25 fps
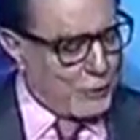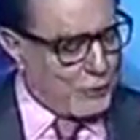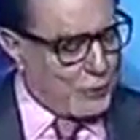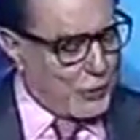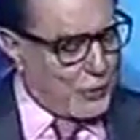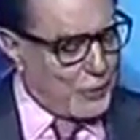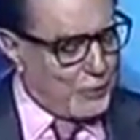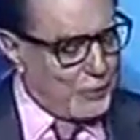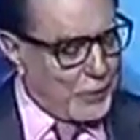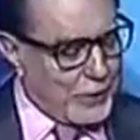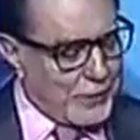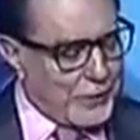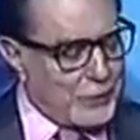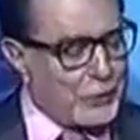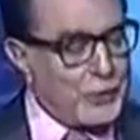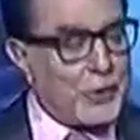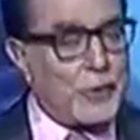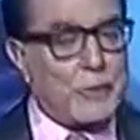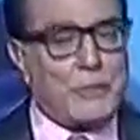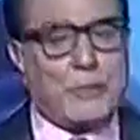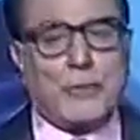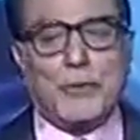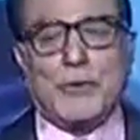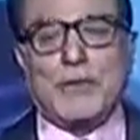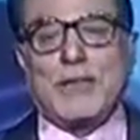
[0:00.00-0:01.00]
from what you
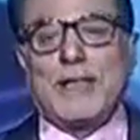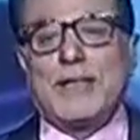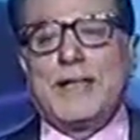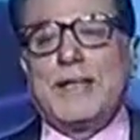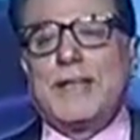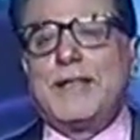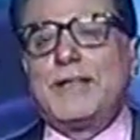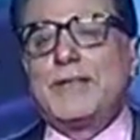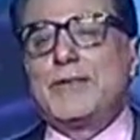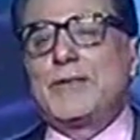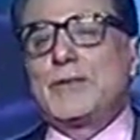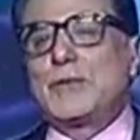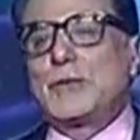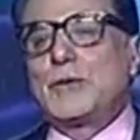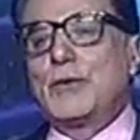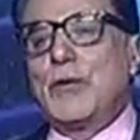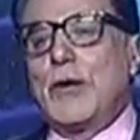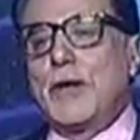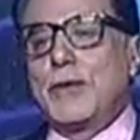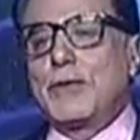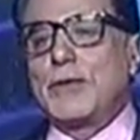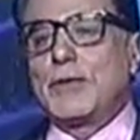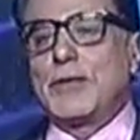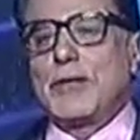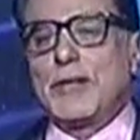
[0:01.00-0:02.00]
have put in
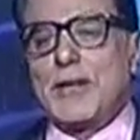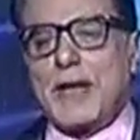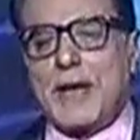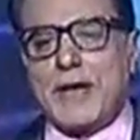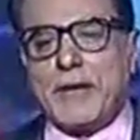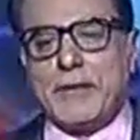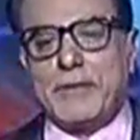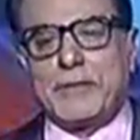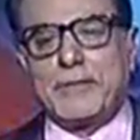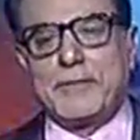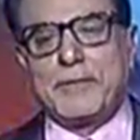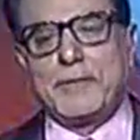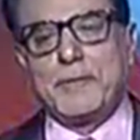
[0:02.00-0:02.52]
throughout your life.